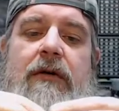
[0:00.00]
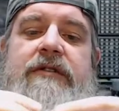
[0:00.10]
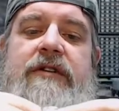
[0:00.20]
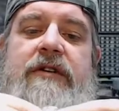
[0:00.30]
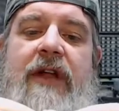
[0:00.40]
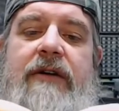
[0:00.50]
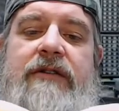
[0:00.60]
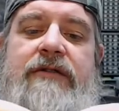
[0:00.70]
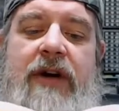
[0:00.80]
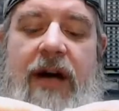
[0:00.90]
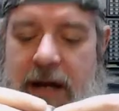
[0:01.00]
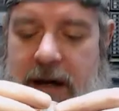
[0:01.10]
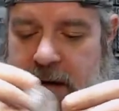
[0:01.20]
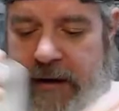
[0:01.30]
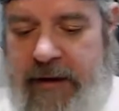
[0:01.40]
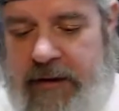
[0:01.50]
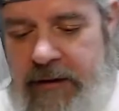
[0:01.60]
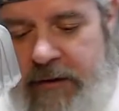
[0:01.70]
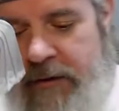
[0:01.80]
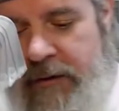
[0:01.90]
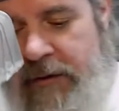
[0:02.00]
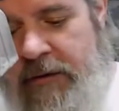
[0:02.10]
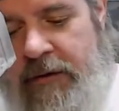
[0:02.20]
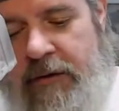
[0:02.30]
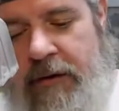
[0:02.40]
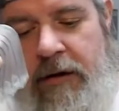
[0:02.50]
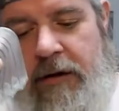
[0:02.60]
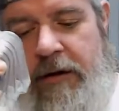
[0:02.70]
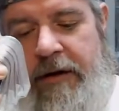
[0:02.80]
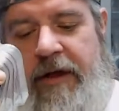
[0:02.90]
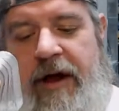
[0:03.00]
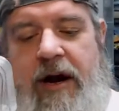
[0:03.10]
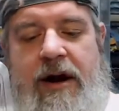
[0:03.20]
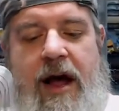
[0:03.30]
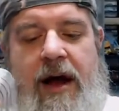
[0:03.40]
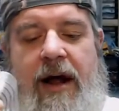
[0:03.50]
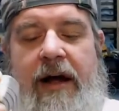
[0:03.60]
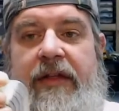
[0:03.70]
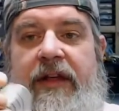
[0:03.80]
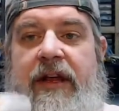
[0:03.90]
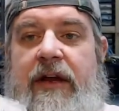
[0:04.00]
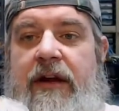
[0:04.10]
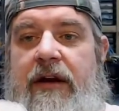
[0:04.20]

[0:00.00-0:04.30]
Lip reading: which allows for angling. They are not on the